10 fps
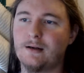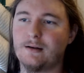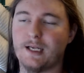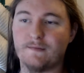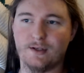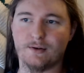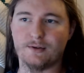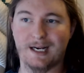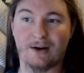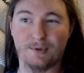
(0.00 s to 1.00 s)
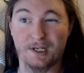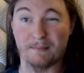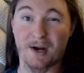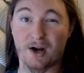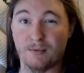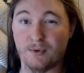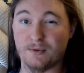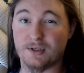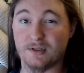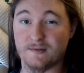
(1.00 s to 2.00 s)
even though they're not really comparable in
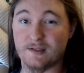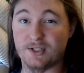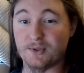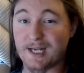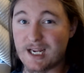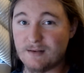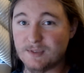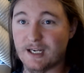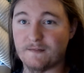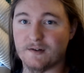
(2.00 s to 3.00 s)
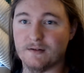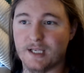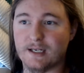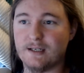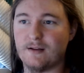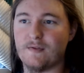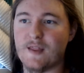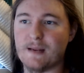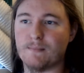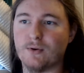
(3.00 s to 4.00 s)
terms of the two games, I feel like
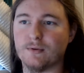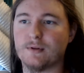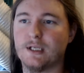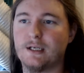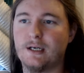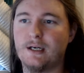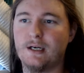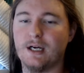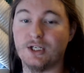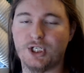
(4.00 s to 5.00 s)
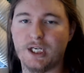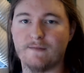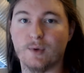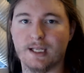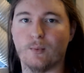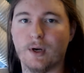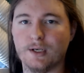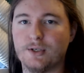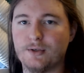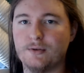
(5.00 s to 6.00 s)
they both achieved what they
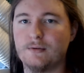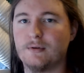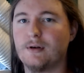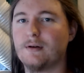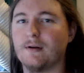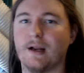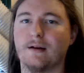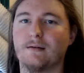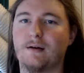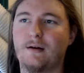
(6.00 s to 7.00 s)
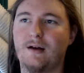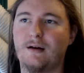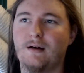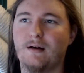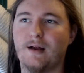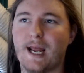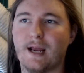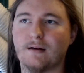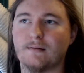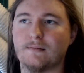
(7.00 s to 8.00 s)
wanted to,
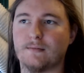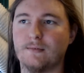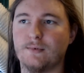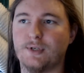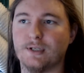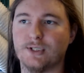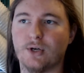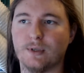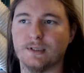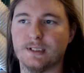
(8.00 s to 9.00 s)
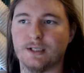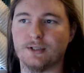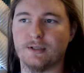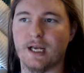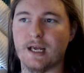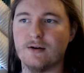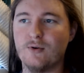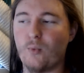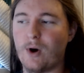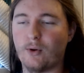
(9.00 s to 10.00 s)
and did so in such a
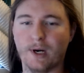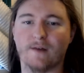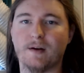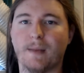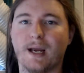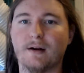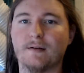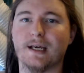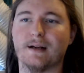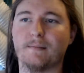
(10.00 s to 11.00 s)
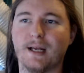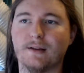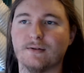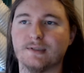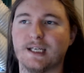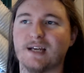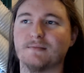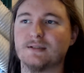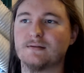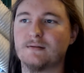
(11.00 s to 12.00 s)
well-crafted manner that it made those games